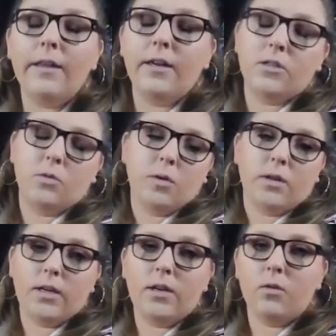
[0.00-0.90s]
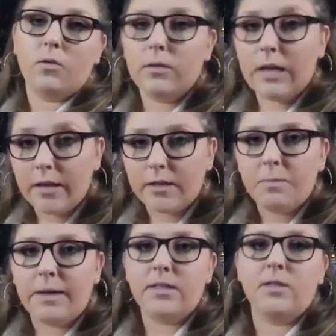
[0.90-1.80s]
think it's a really cute,
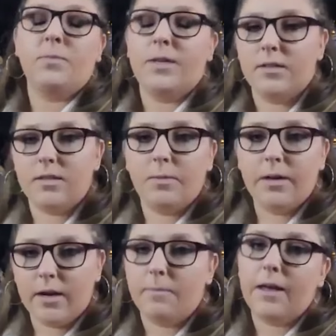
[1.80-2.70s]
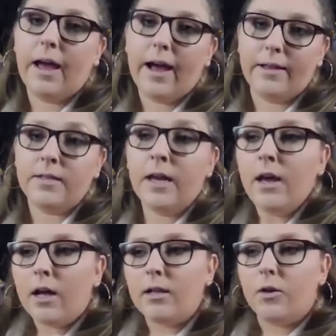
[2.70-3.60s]
inexpensive piece to pick up that adds
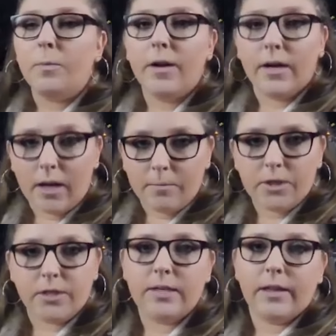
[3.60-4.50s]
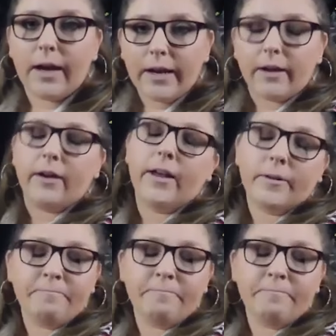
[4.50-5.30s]
a little bit of gumption to that area.